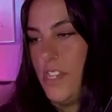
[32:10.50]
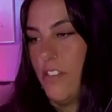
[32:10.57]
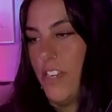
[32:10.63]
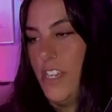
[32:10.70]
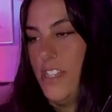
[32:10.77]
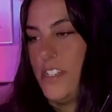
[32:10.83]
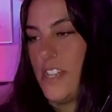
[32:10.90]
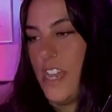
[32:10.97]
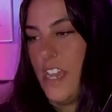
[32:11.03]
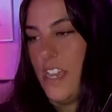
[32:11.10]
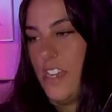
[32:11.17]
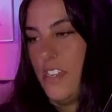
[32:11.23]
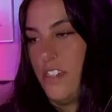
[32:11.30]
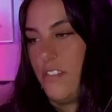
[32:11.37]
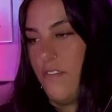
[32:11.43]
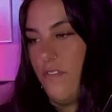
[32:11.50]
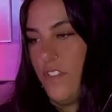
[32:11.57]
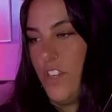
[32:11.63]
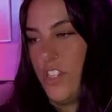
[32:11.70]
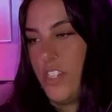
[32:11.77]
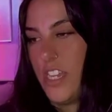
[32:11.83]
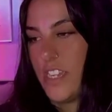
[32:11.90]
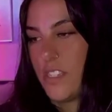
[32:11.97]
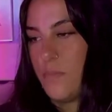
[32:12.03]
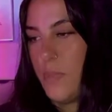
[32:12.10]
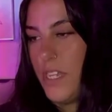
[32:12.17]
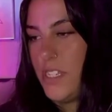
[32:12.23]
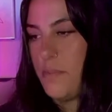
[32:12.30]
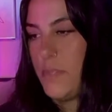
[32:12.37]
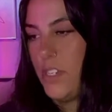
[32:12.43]
Ceres and vertex
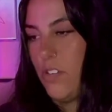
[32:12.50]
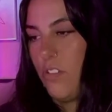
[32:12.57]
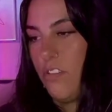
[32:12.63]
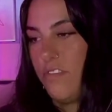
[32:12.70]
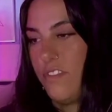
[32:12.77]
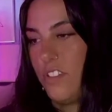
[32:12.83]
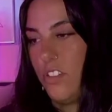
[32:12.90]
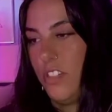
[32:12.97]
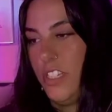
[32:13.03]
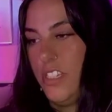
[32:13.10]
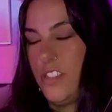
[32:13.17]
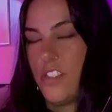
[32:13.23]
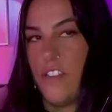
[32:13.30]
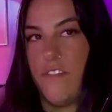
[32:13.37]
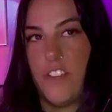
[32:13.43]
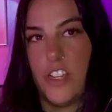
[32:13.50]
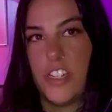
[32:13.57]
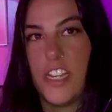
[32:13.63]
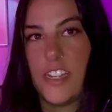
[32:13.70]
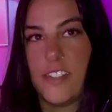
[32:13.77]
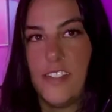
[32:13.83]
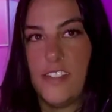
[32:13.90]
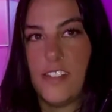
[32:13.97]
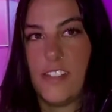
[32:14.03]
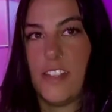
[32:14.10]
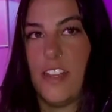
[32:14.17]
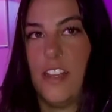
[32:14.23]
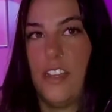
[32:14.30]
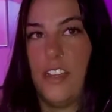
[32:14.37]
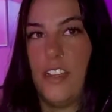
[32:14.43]
placement all falling. So vertex
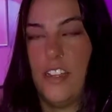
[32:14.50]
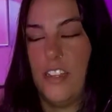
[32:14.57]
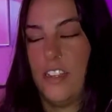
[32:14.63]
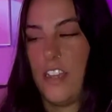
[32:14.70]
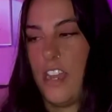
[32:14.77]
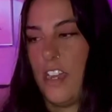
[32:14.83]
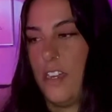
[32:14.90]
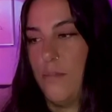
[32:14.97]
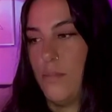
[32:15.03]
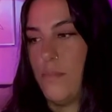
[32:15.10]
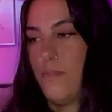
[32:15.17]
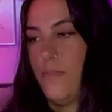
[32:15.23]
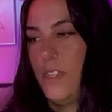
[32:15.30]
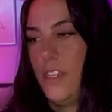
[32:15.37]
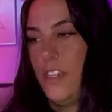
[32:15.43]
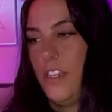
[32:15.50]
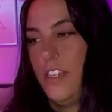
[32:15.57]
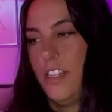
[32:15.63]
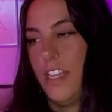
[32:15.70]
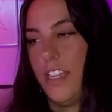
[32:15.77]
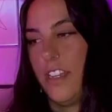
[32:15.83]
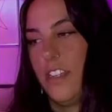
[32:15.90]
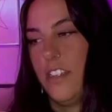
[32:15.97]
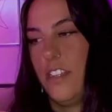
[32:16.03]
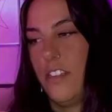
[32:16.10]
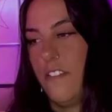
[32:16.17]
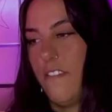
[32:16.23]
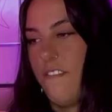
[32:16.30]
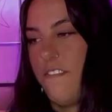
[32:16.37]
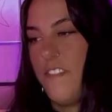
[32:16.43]
is like
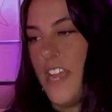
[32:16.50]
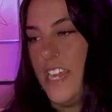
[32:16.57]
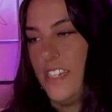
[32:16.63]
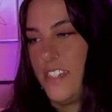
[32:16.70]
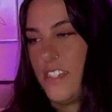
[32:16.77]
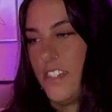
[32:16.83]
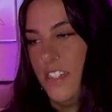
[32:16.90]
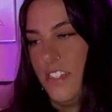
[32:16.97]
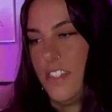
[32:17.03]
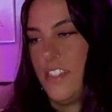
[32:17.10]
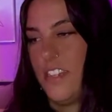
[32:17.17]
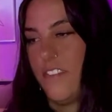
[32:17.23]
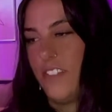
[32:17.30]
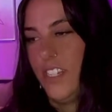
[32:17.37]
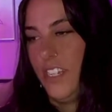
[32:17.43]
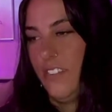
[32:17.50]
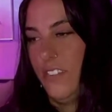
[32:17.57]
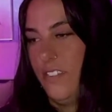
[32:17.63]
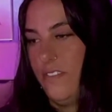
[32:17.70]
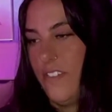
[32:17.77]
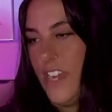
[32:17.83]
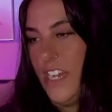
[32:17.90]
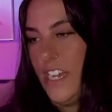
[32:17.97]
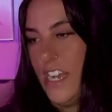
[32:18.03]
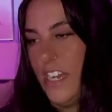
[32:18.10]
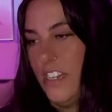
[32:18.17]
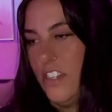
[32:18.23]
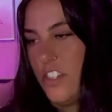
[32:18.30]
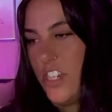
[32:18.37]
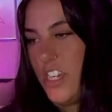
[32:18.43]
fate. It's definitely giving fate
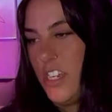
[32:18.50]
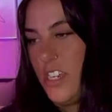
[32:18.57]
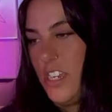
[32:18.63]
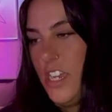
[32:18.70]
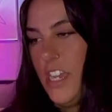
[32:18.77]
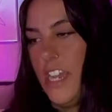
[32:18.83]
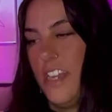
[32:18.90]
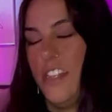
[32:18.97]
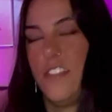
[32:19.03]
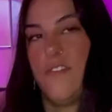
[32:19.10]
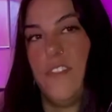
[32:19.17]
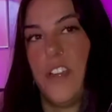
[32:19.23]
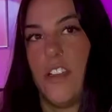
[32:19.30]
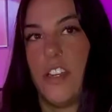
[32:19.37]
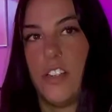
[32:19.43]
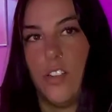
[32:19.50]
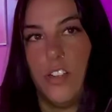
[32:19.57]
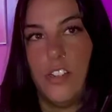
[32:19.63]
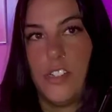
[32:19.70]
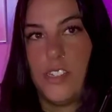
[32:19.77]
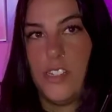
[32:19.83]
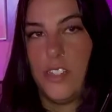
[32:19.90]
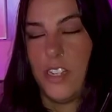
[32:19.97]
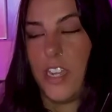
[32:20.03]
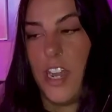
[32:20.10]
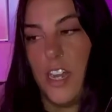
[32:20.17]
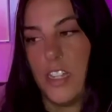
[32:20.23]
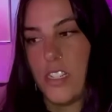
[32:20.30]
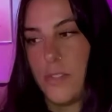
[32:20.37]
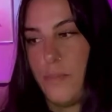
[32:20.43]
energy, and it's very close to the
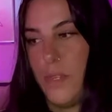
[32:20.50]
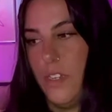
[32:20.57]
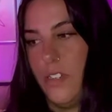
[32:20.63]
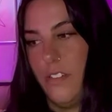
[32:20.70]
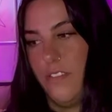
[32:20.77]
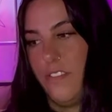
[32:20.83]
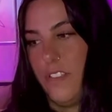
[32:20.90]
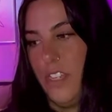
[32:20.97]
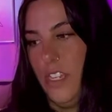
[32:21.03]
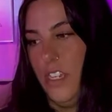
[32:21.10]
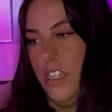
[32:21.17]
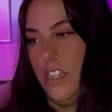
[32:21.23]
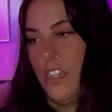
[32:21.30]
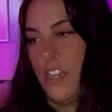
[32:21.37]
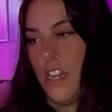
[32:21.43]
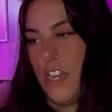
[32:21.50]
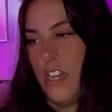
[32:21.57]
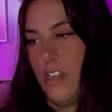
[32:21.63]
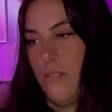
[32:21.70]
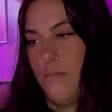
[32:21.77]
cusp of the